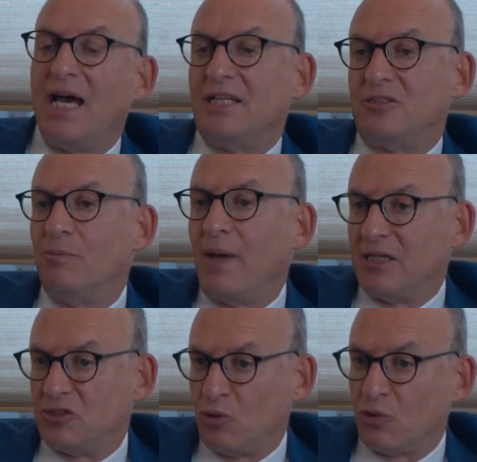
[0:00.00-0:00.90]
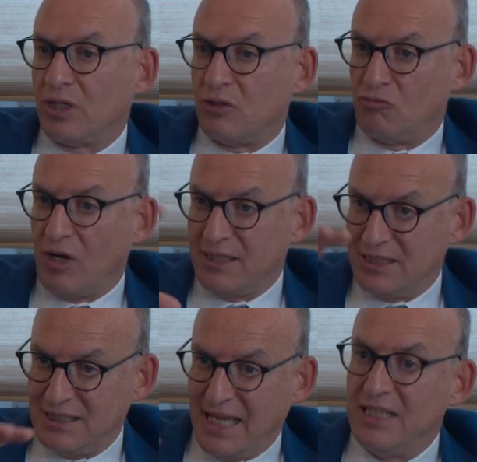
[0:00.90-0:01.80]
and to make sure that the right
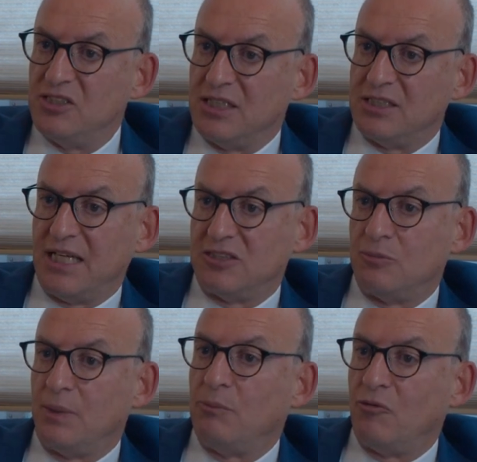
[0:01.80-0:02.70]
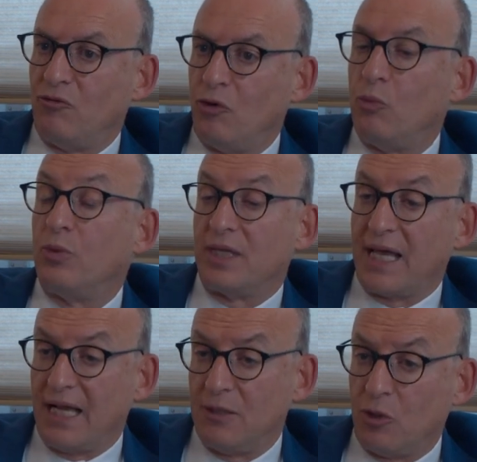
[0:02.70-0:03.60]
staging tests have been performed with the
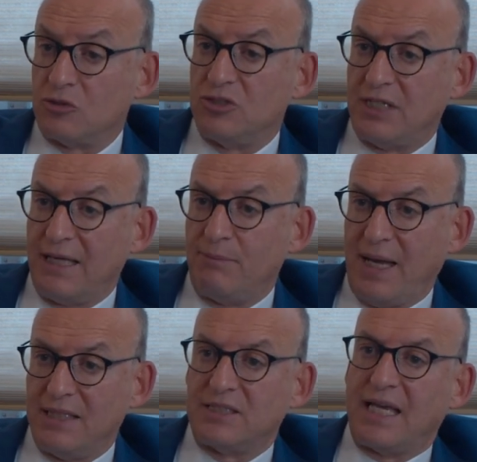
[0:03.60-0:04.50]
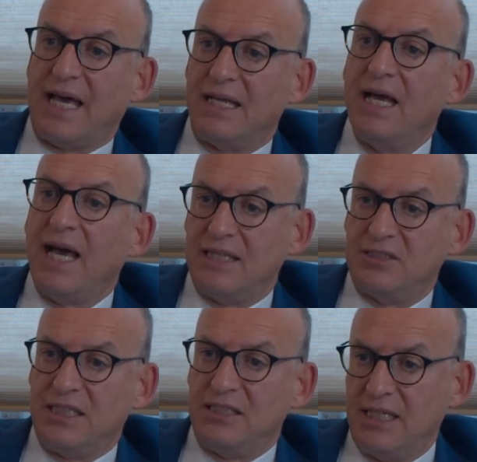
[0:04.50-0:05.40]
gallium octatate PET scan and
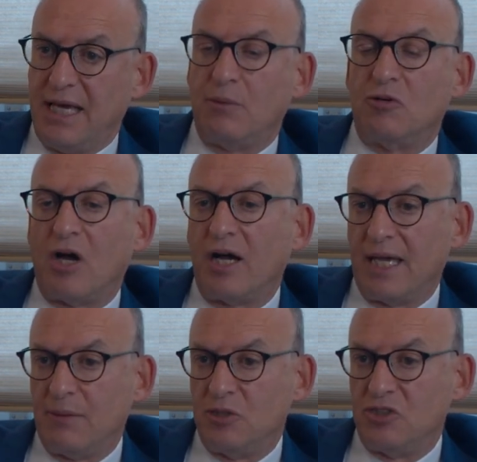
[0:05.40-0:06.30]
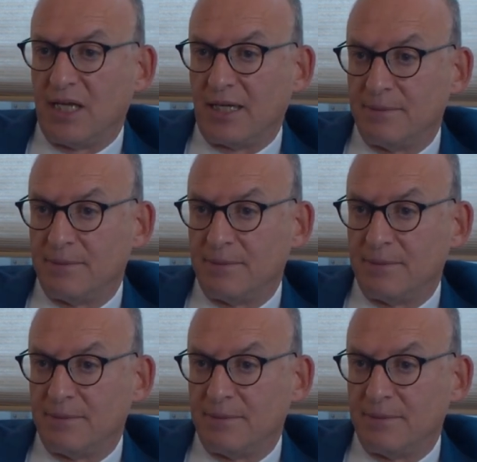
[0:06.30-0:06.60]
CT MRI imaging.